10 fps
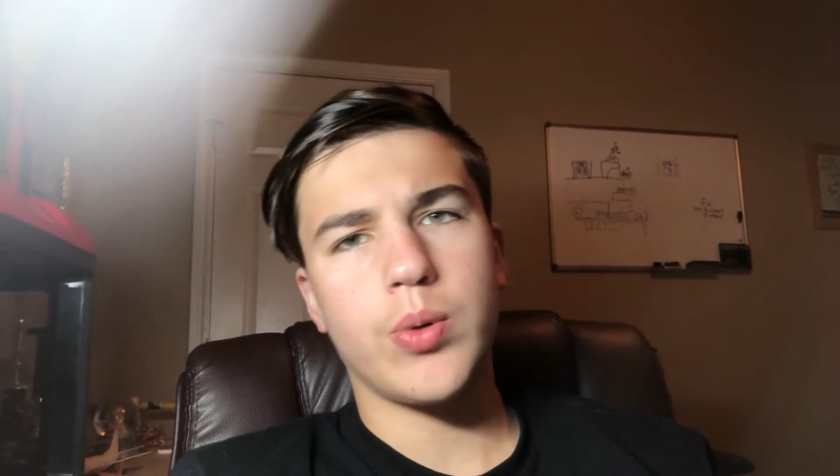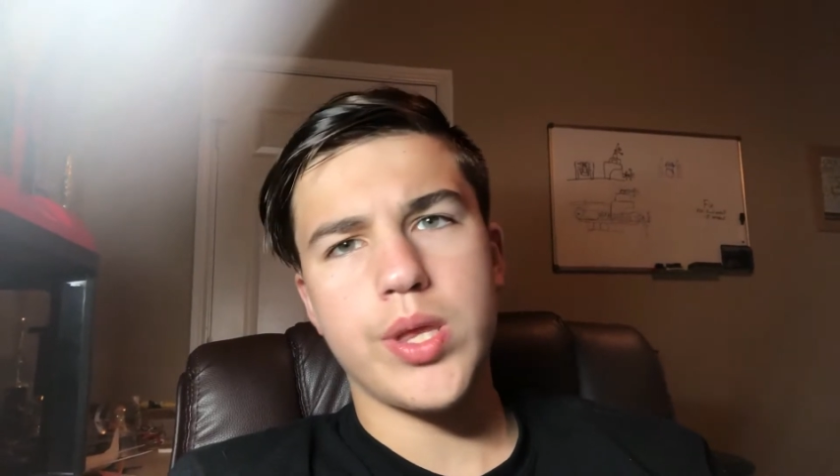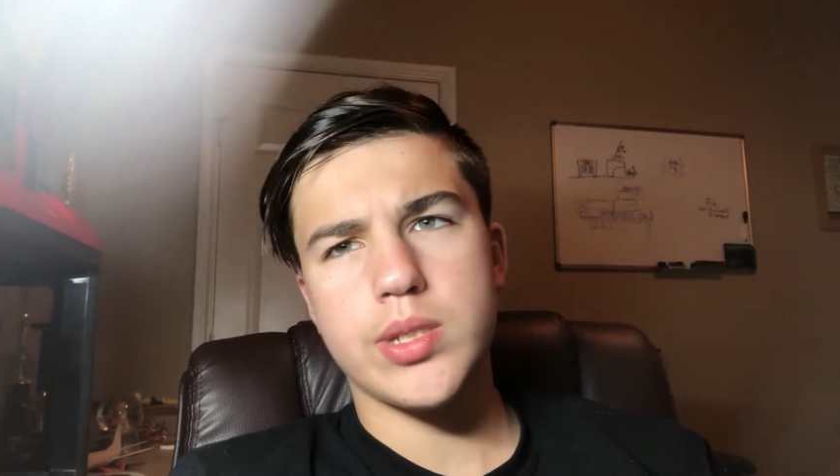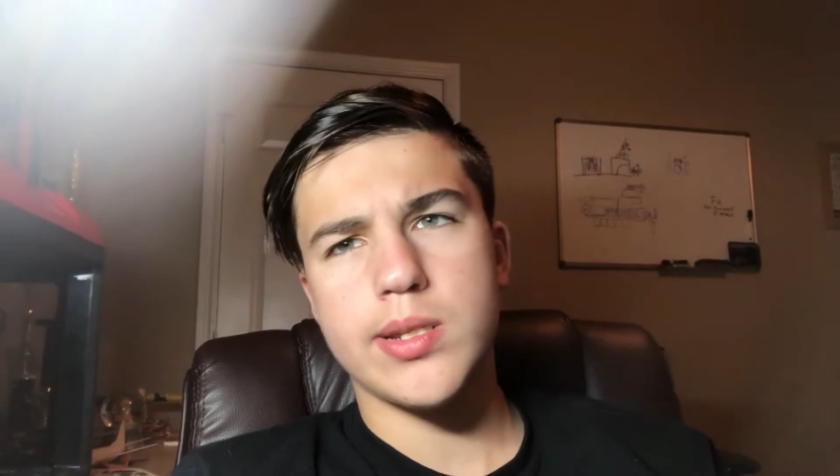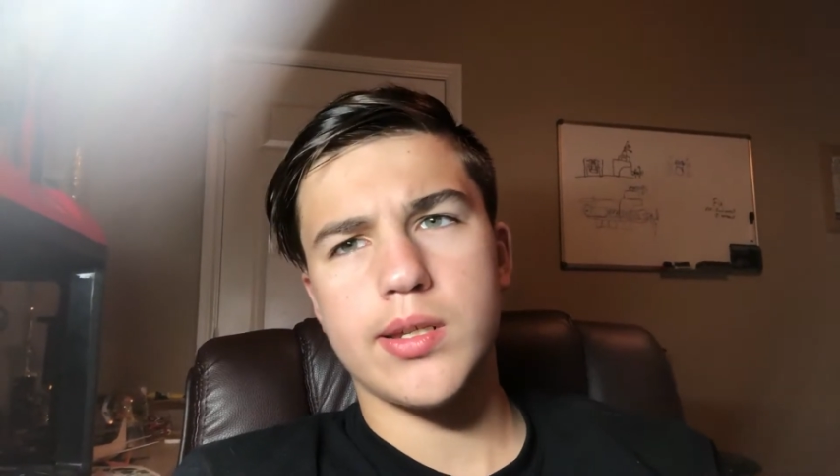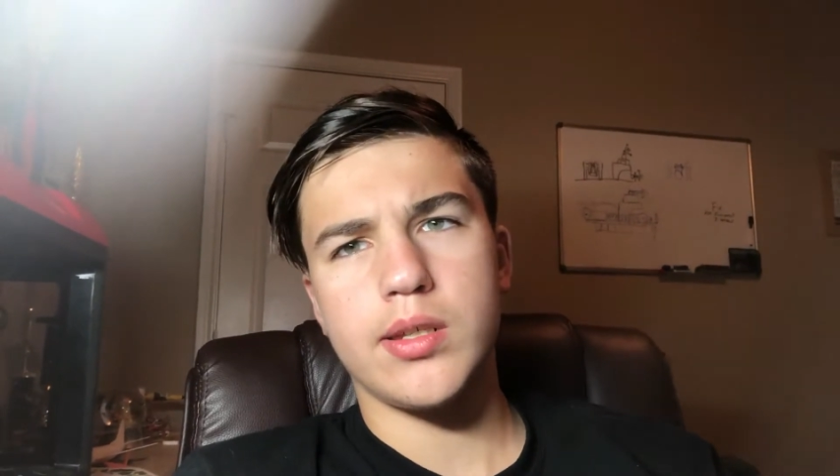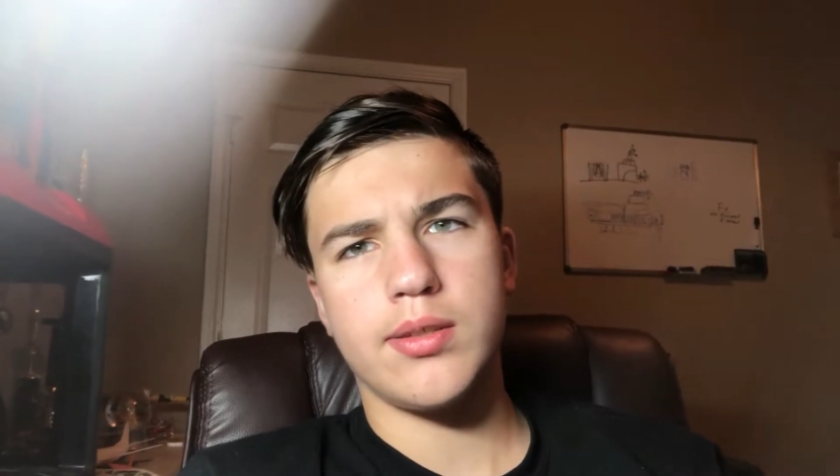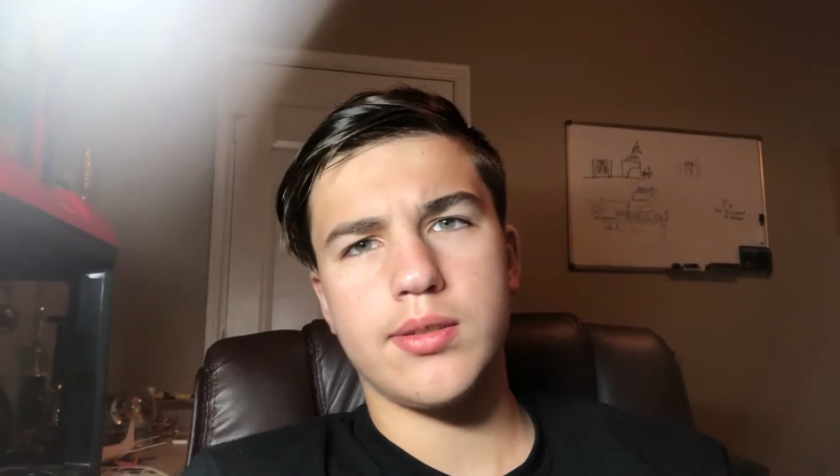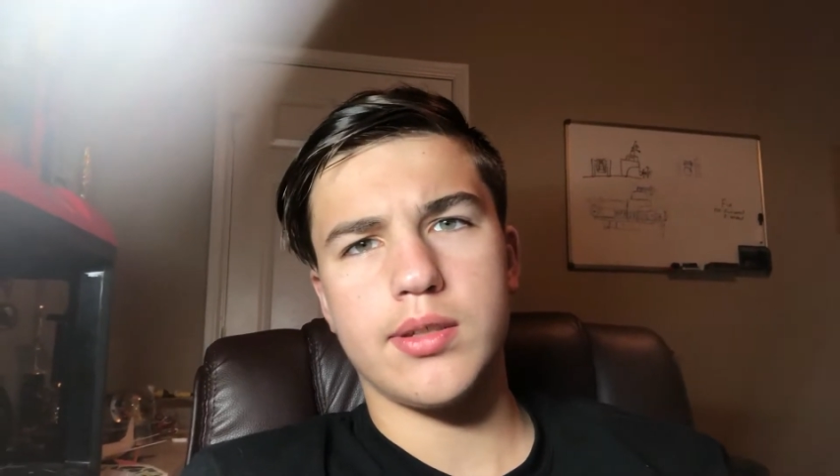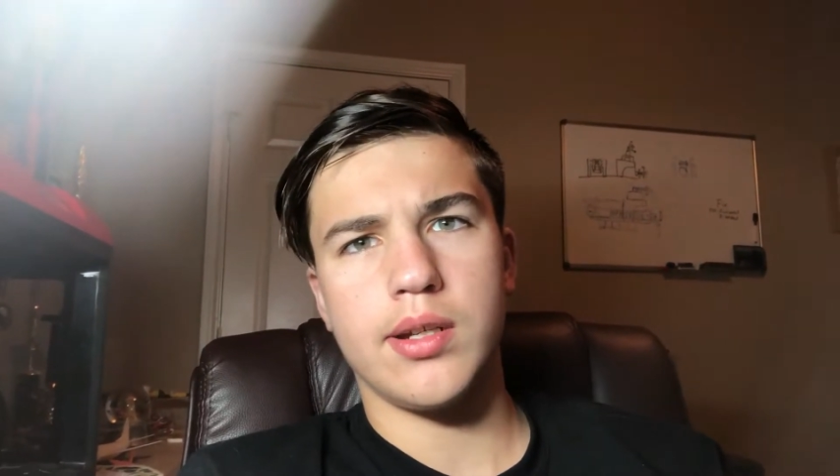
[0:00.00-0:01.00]

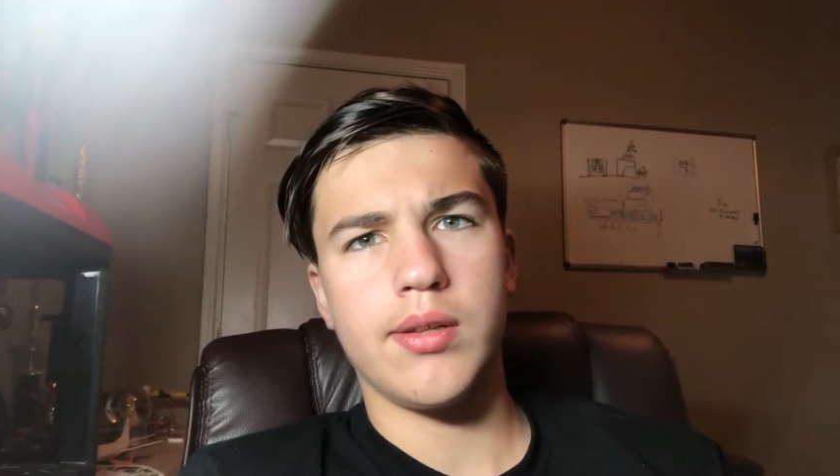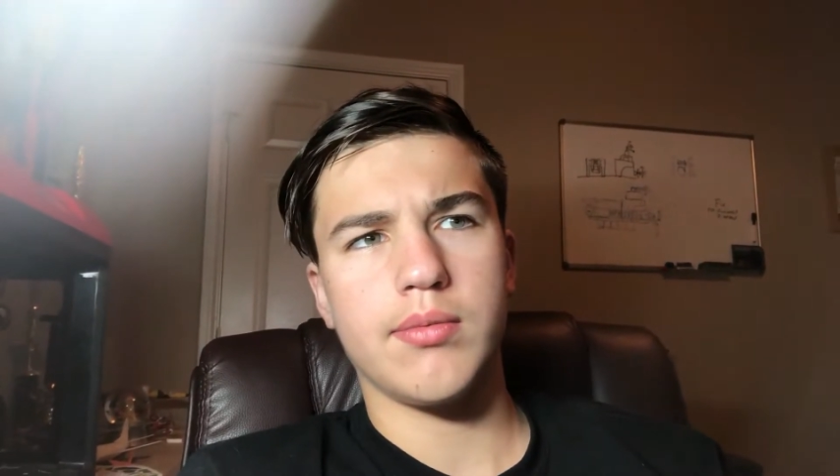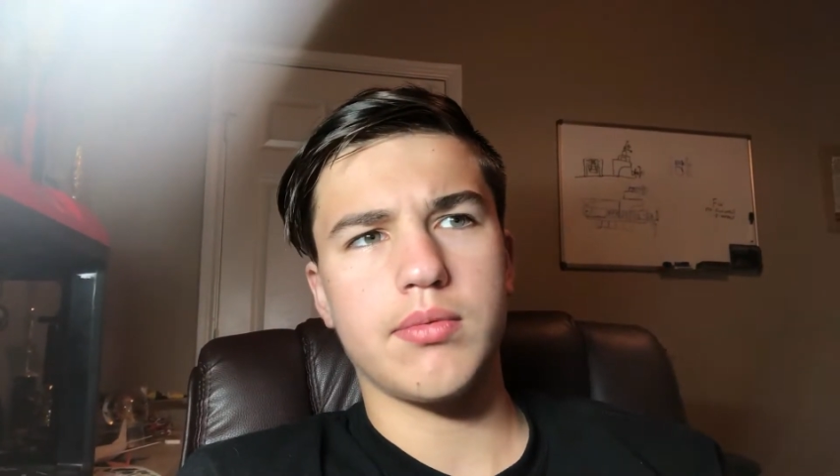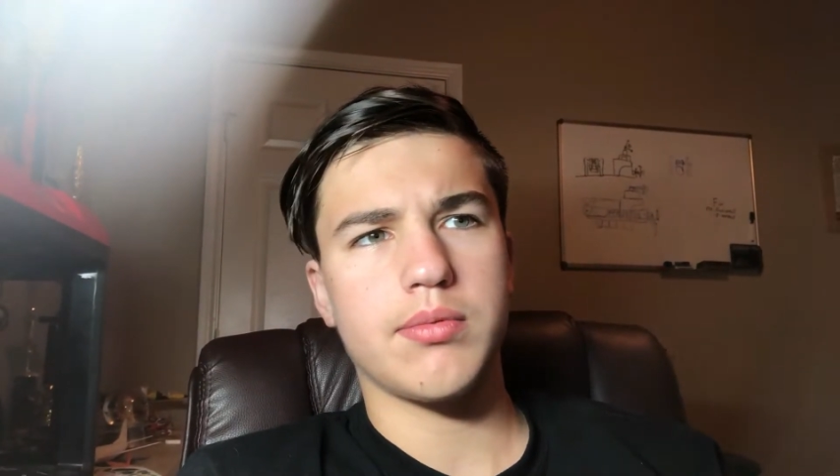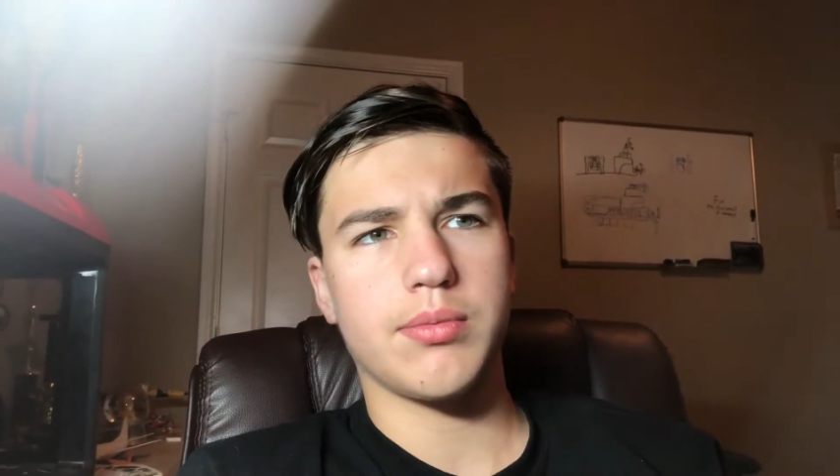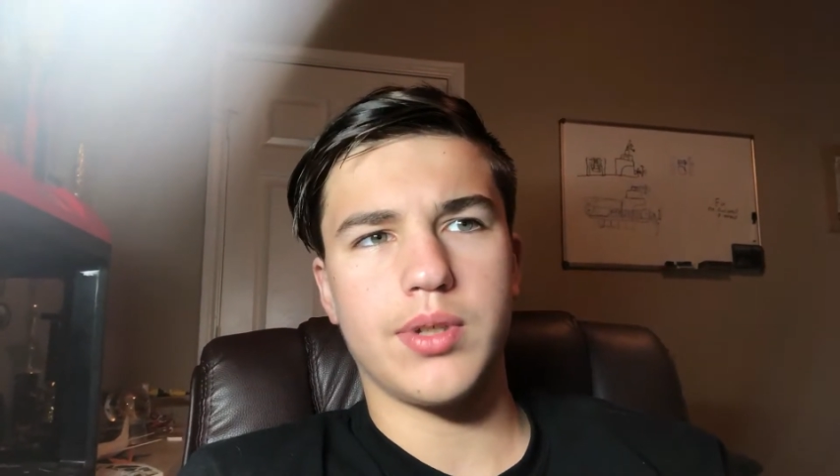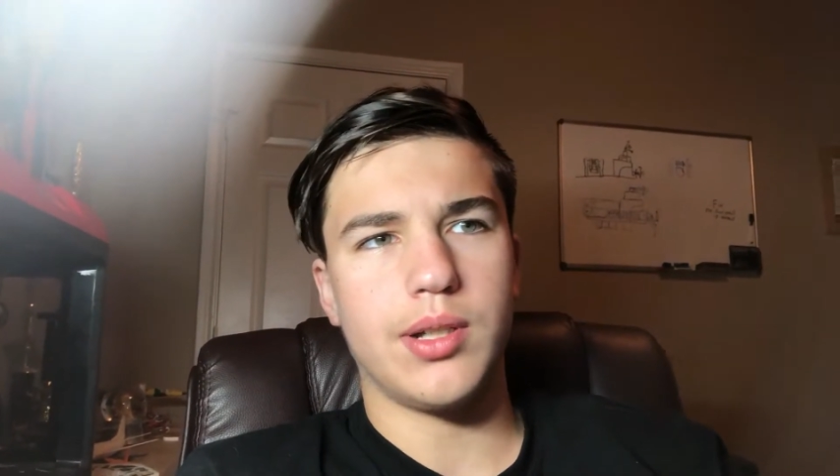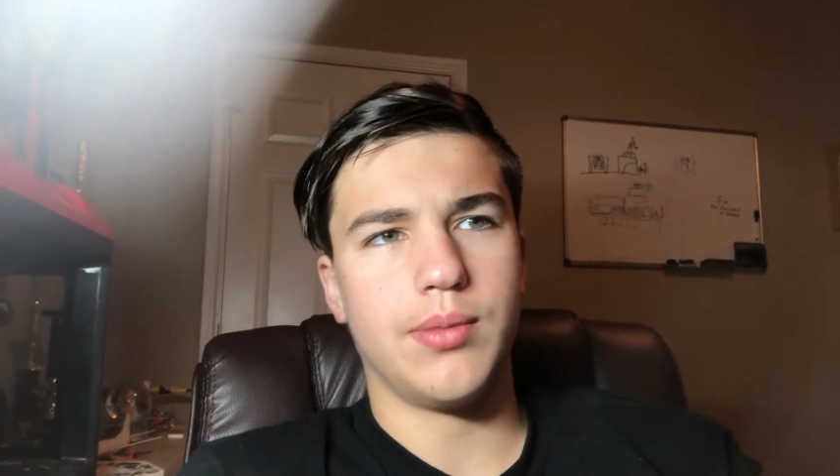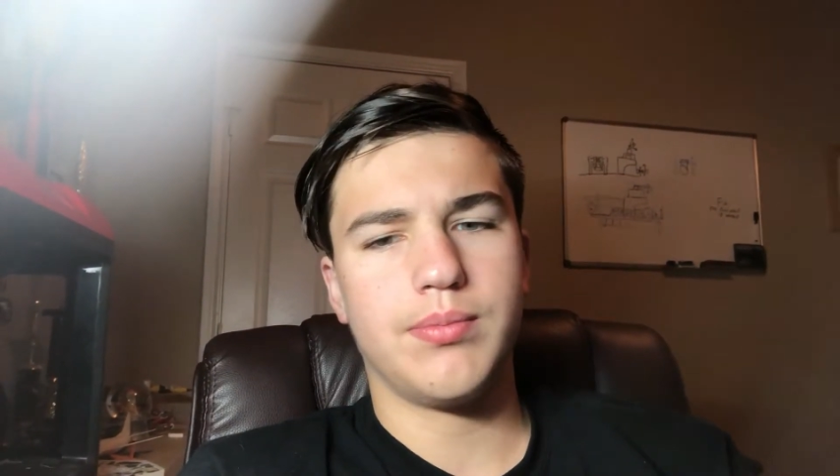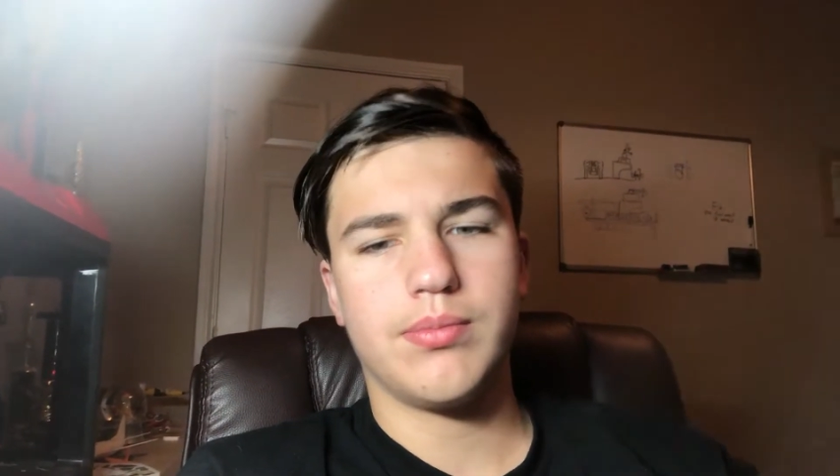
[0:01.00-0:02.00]
Wednesdays, and,
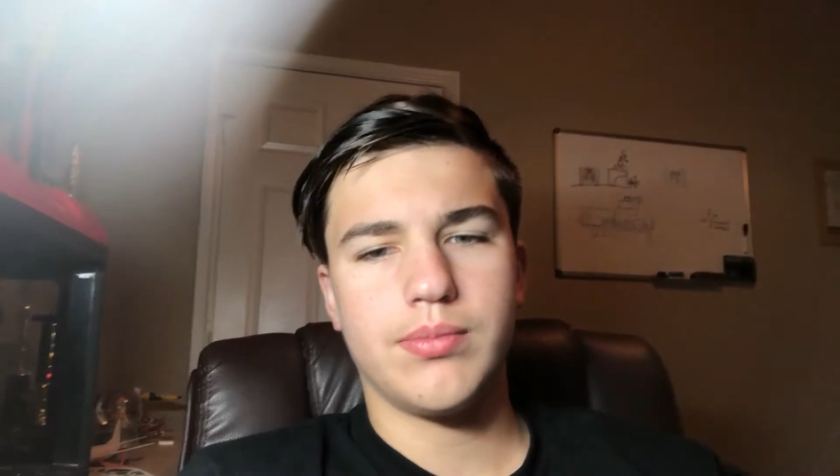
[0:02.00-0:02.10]
well,